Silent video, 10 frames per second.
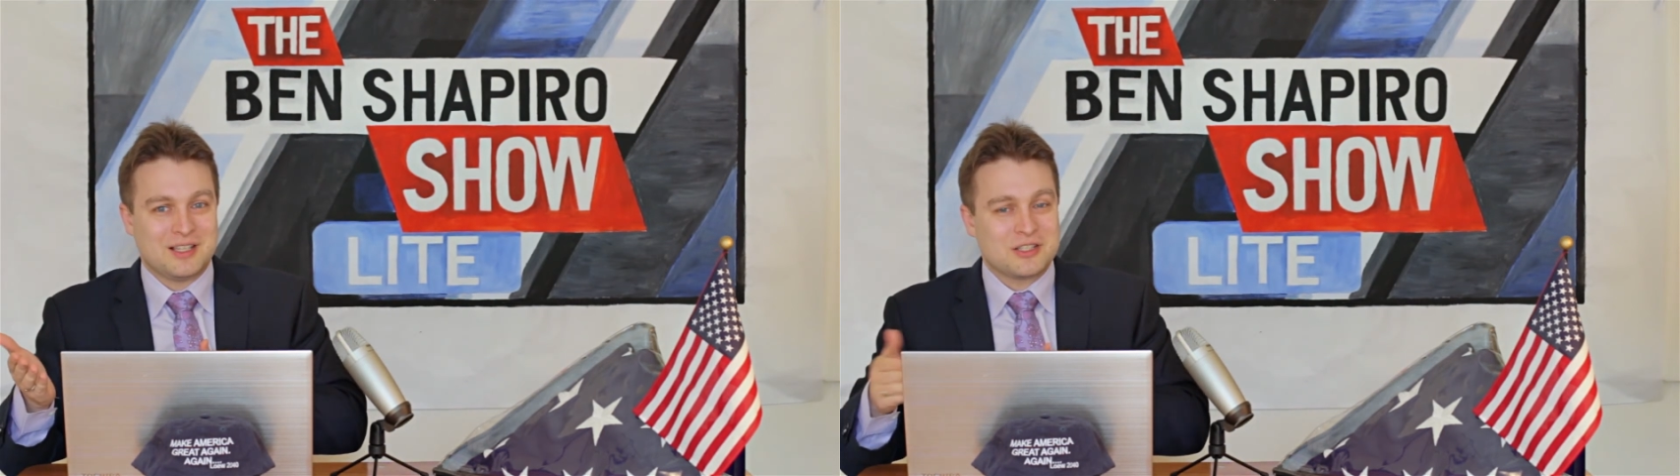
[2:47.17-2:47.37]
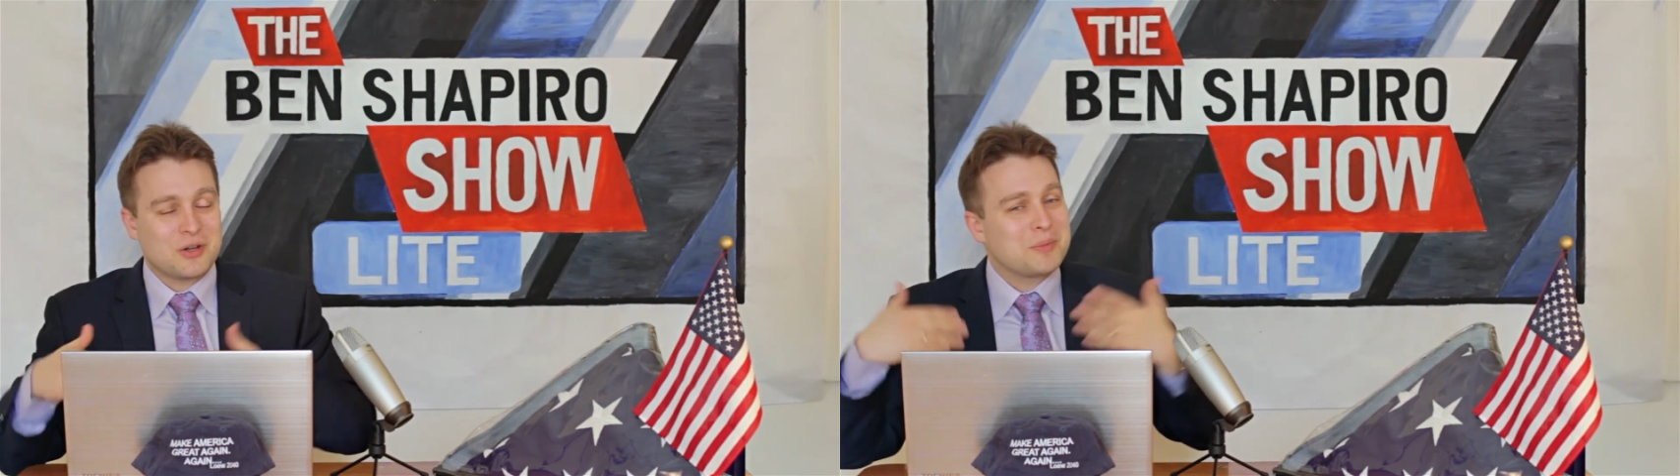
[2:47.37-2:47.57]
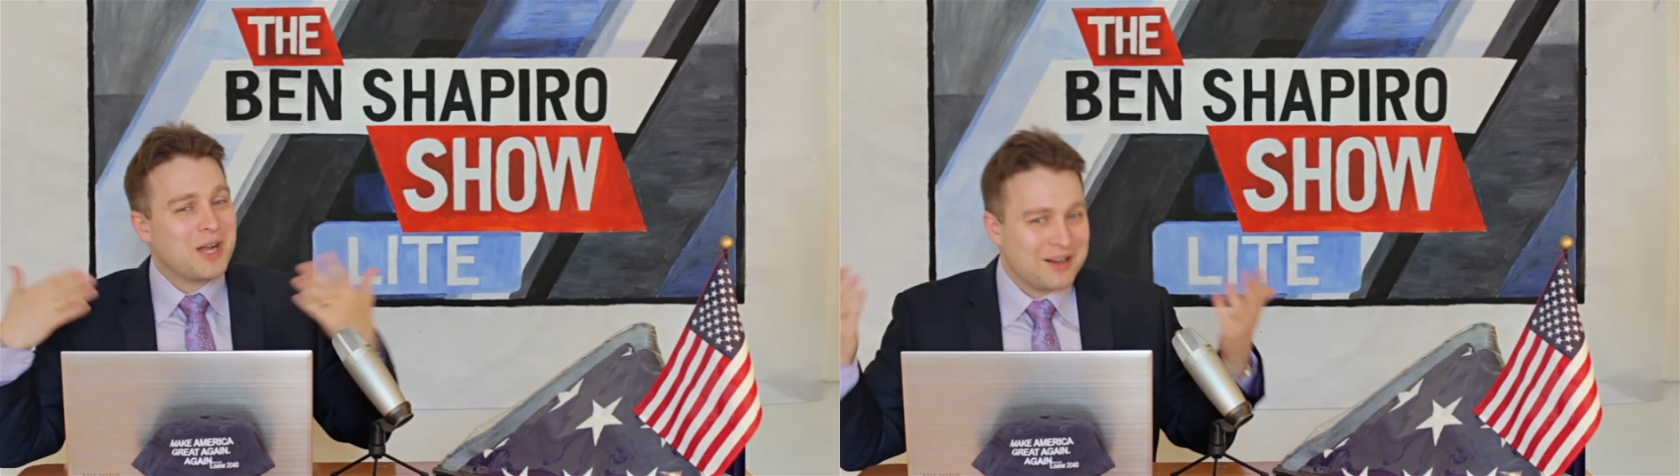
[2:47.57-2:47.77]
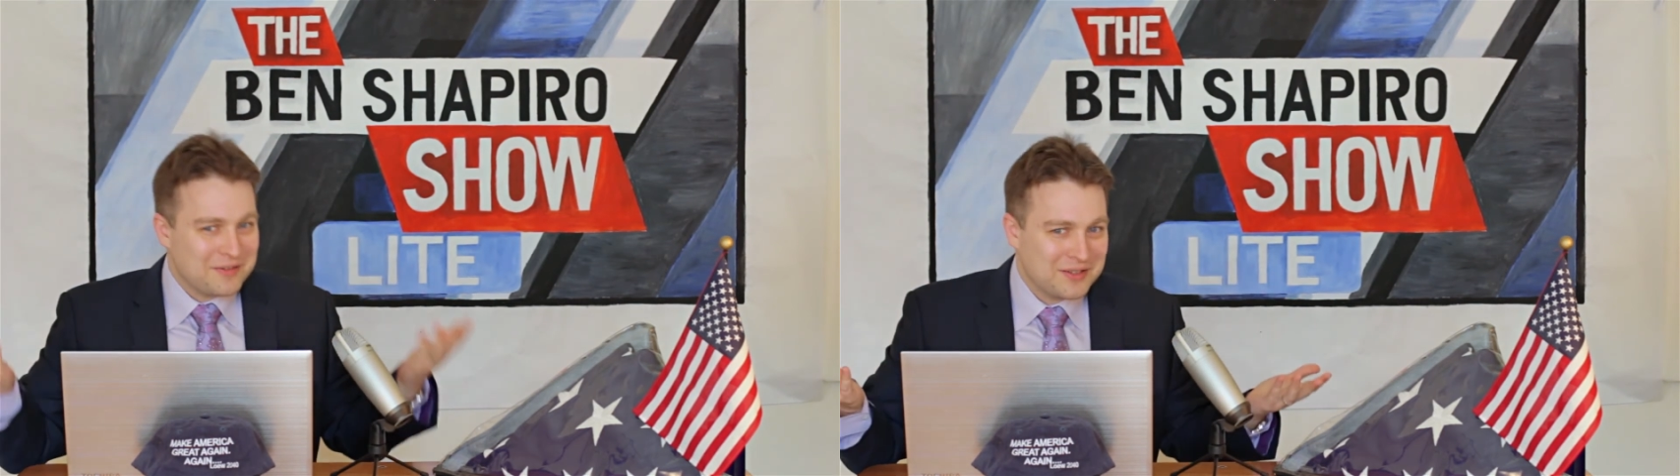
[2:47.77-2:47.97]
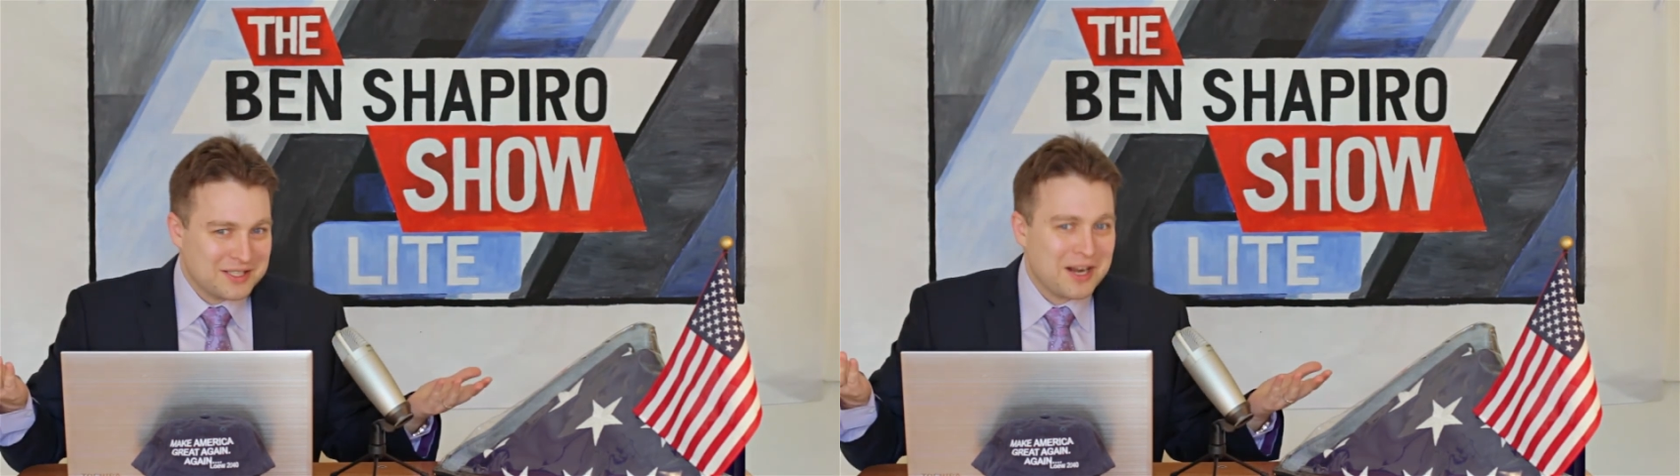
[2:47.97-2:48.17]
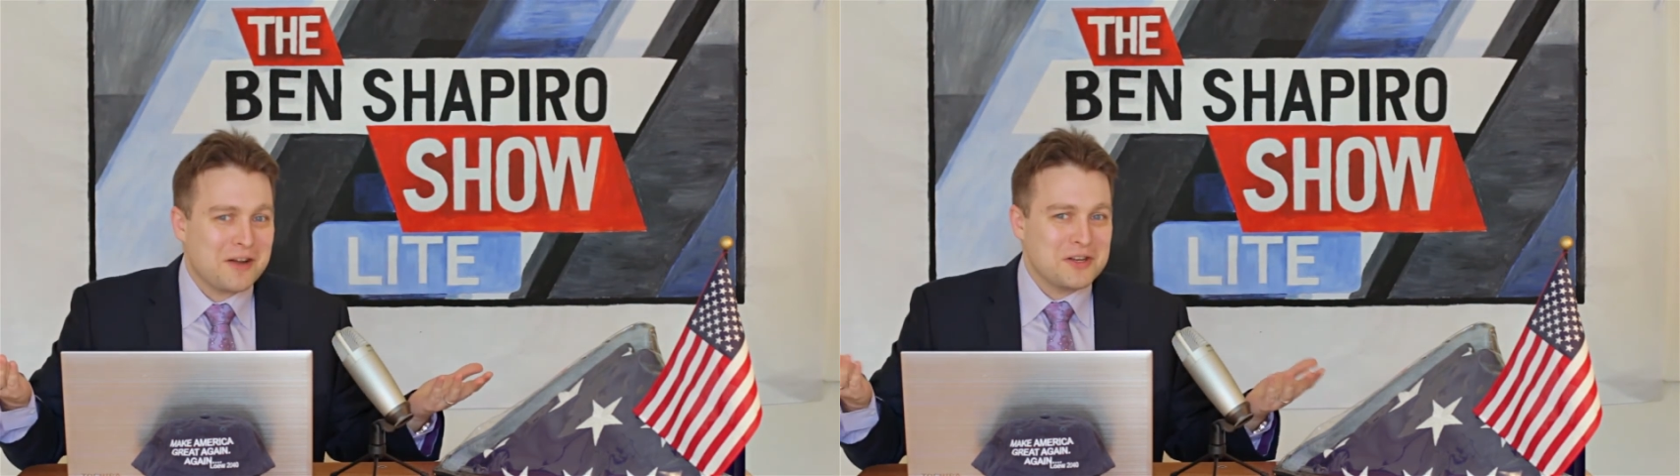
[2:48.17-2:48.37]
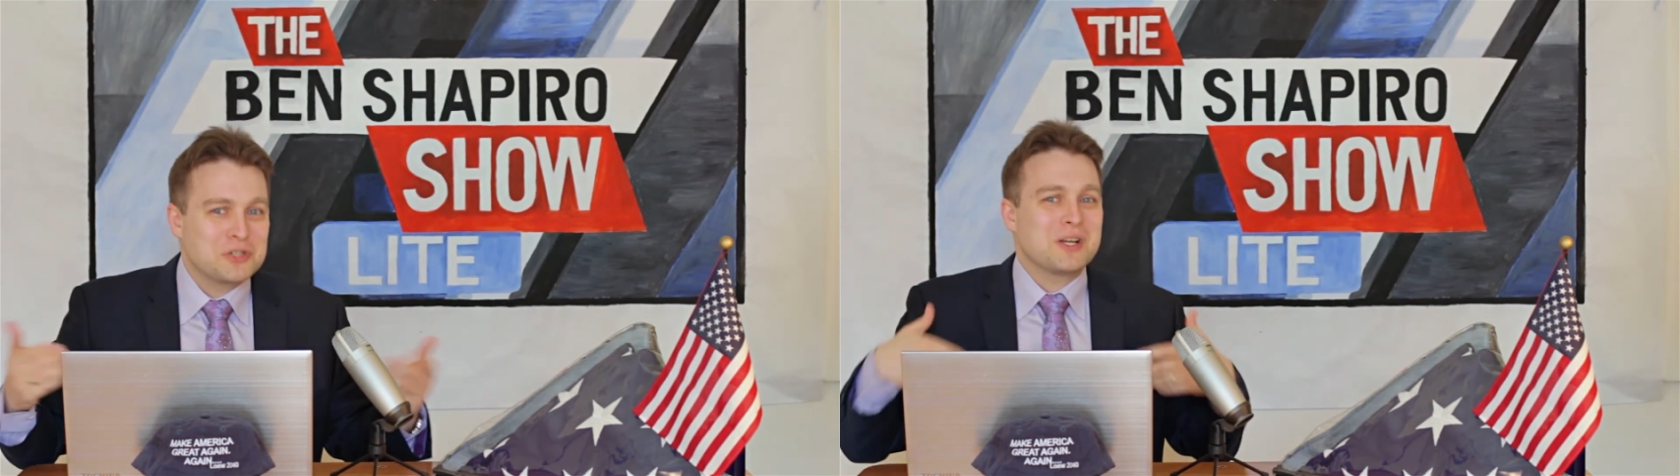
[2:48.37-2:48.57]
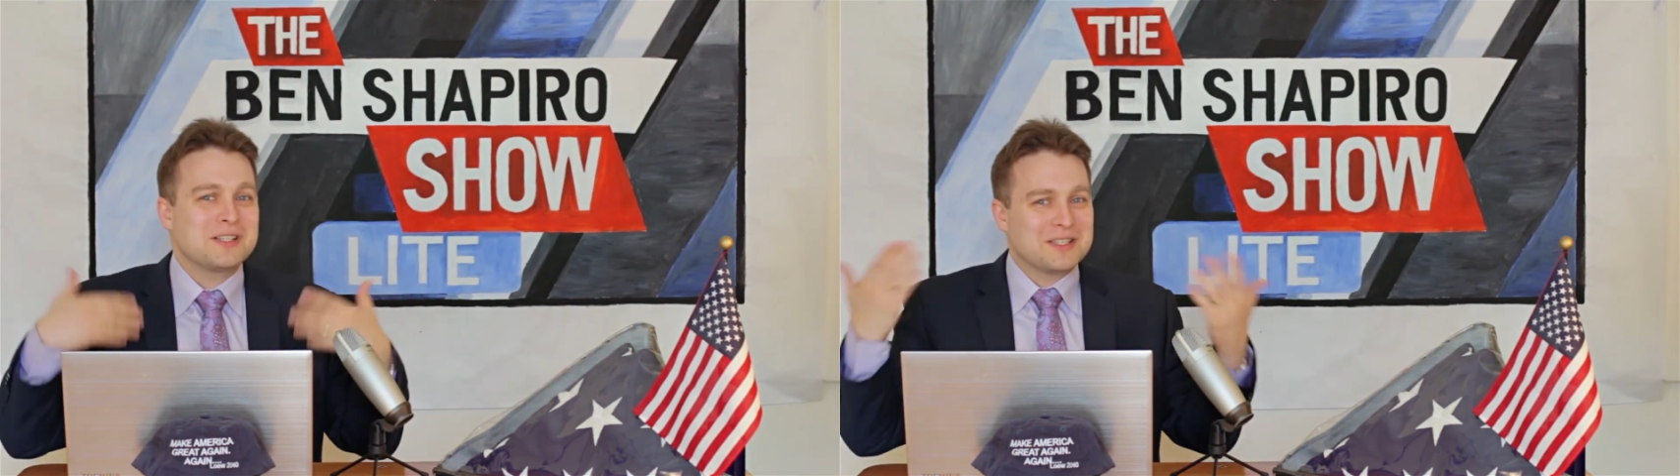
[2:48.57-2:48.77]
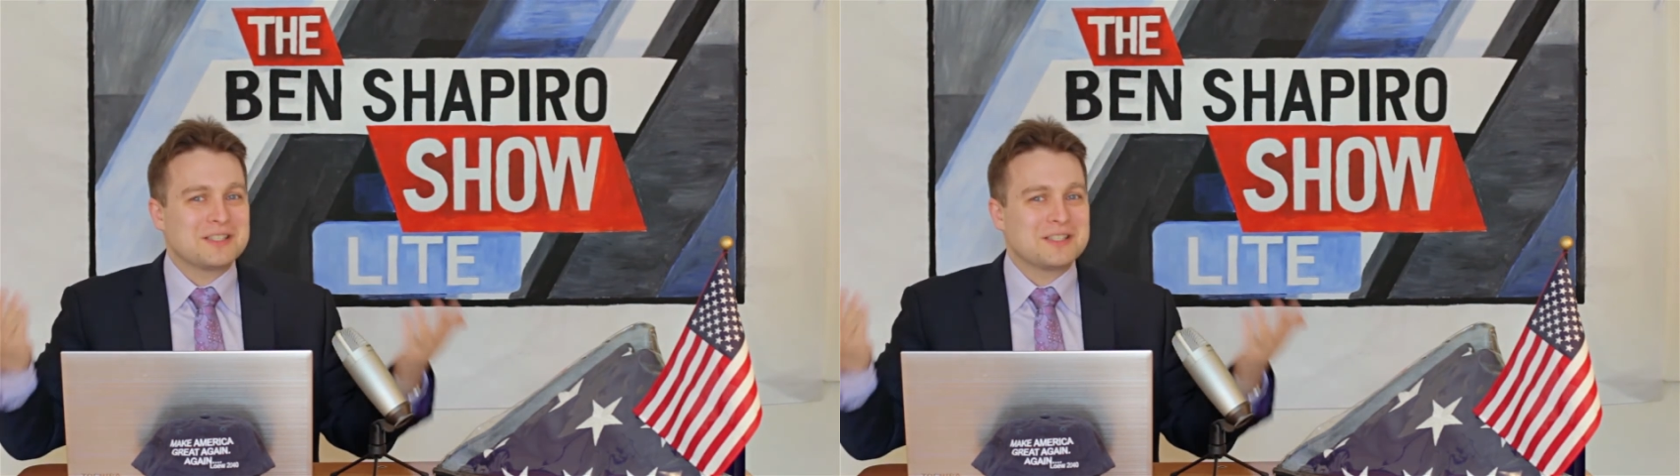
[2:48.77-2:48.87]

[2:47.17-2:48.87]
So it's kind of interesting